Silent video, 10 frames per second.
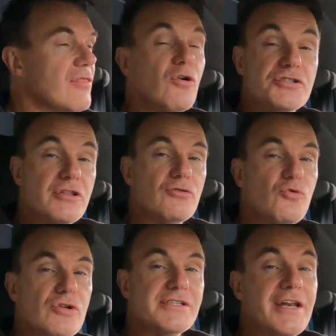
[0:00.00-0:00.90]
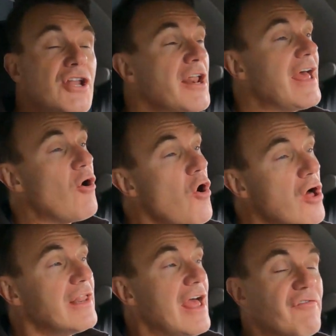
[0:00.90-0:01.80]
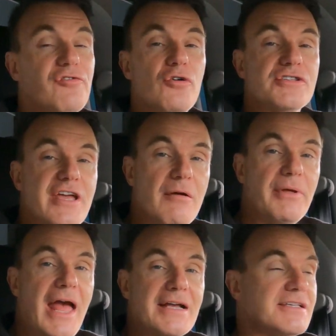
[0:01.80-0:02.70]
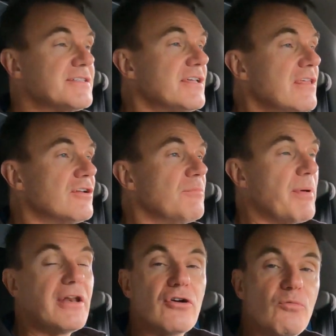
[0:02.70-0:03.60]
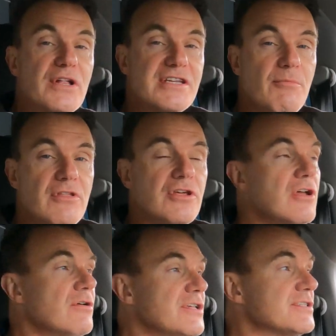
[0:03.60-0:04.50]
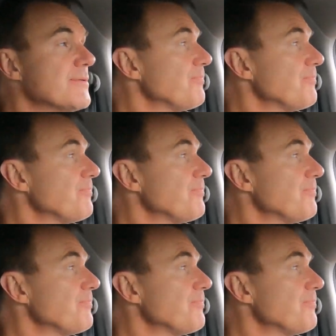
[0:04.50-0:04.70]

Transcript: Those are the rules, and not all F roads can be accessed either, depending on what time of the year is.